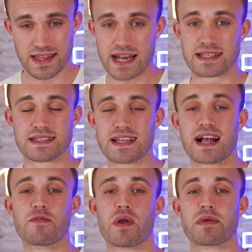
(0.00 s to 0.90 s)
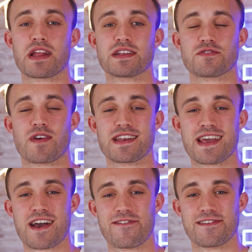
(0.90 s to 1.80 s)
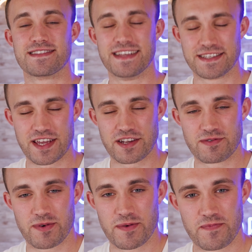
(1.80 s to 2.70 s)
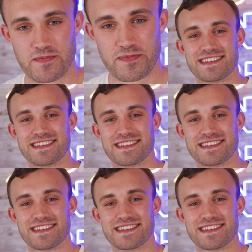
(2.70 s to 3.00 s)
That is exactly what I'm gonna answer right now. Let's get into it.